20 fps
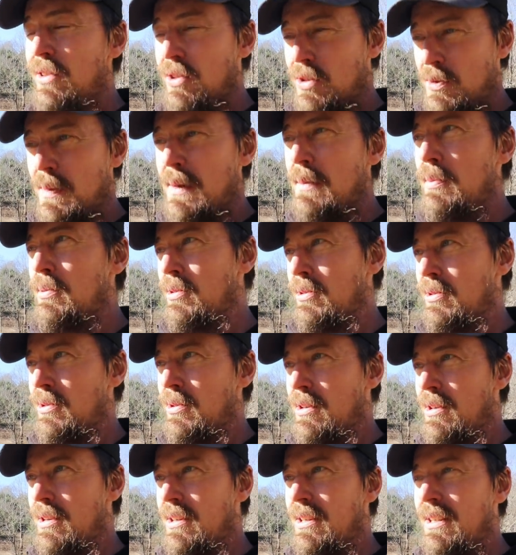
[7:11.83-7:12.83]
those people
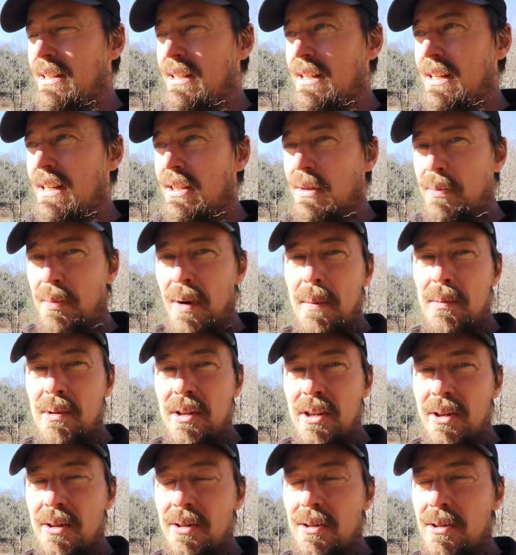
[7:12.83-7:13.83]
or uh, the
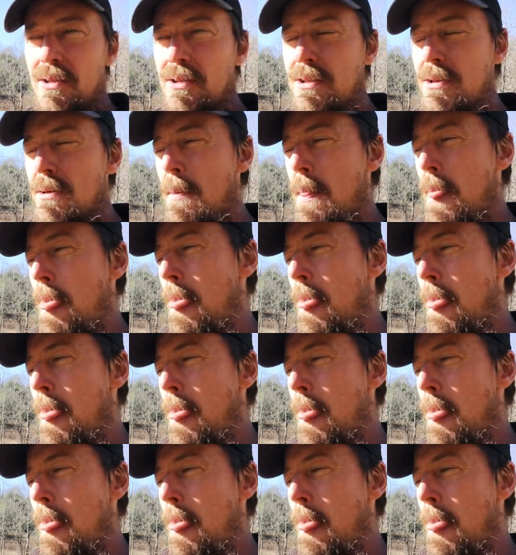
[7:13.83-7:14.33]
property owners.